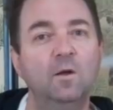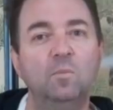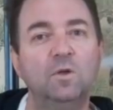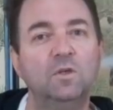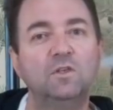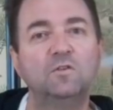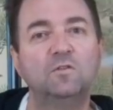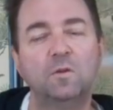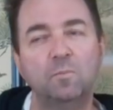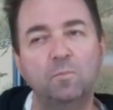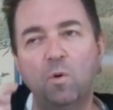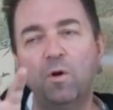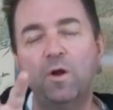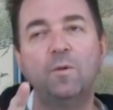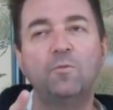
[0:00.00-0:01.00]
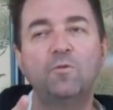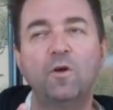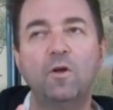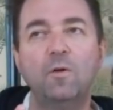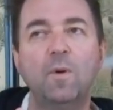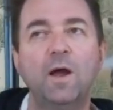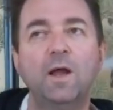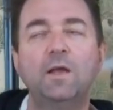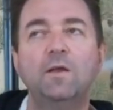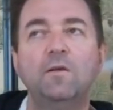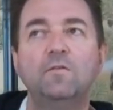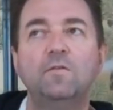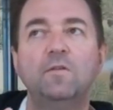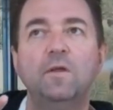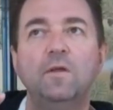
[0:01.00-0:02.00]
But just the point I'm trying to make
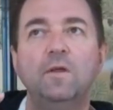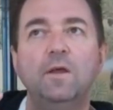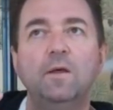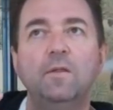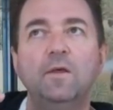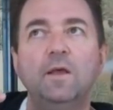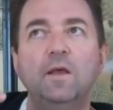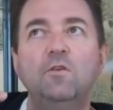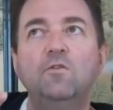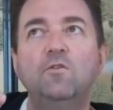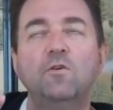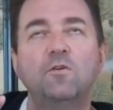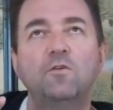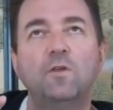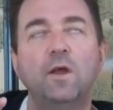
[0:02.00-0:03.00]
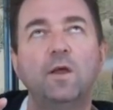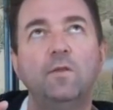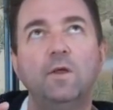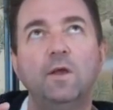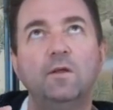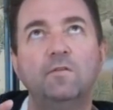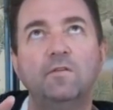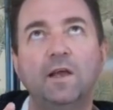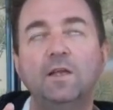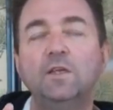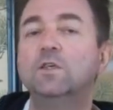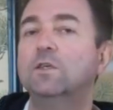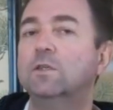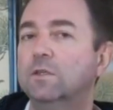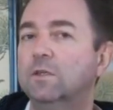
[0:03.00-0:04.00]
is the interest and the
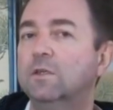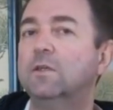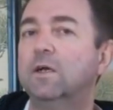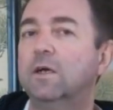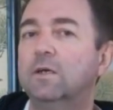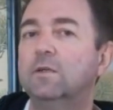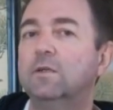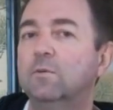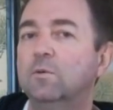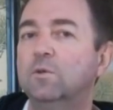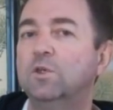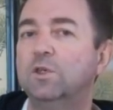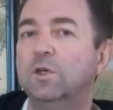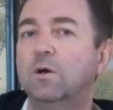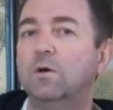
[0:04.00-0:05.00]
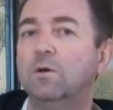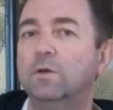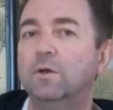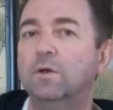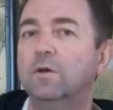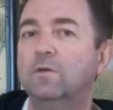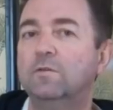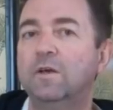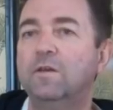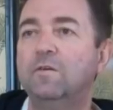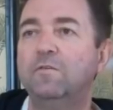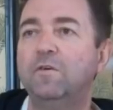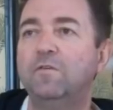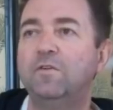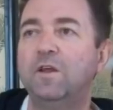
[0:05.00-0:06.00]
attention that was shown, you know,
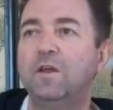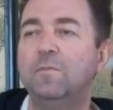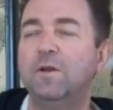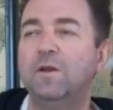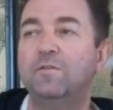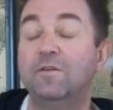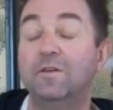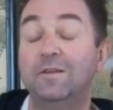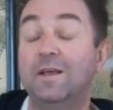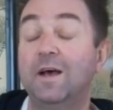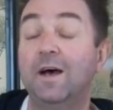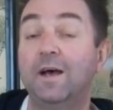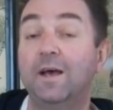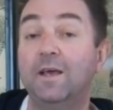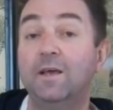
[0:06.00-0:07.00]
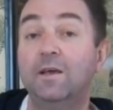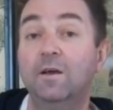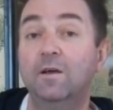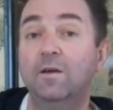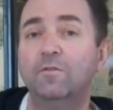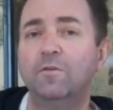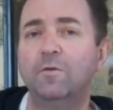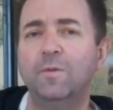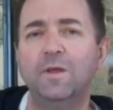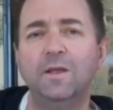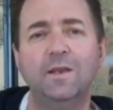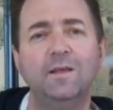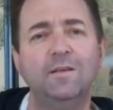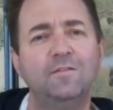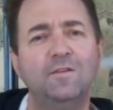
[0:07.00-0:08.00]
10-15 minutes a day from the
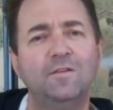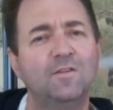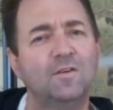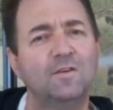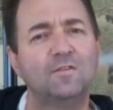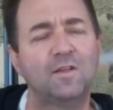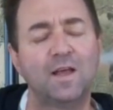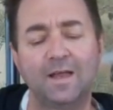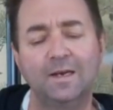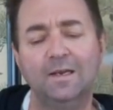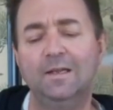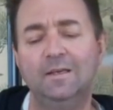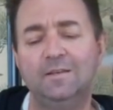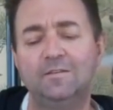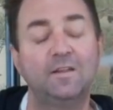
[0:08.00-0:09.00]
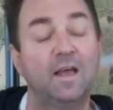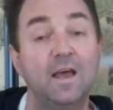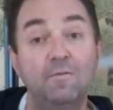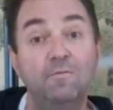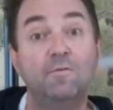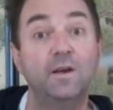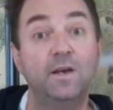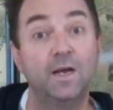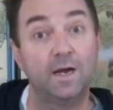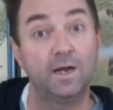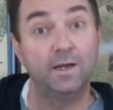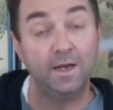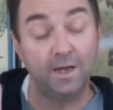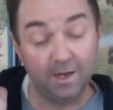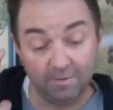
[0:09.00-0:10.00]
anaesthetist, at least, every
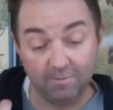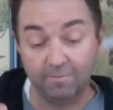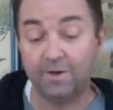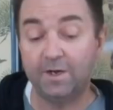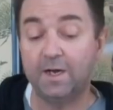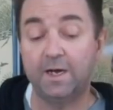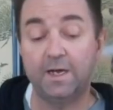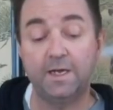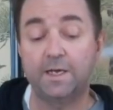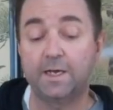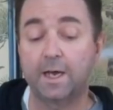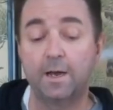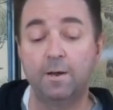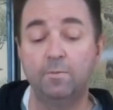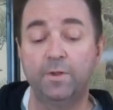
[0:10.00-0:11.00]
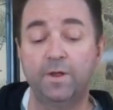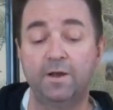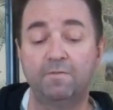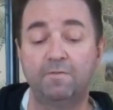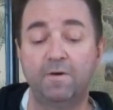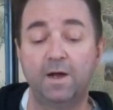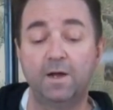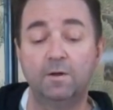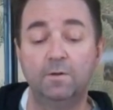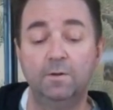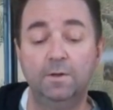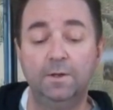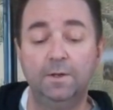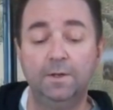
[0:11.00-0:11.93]
day he came without fail.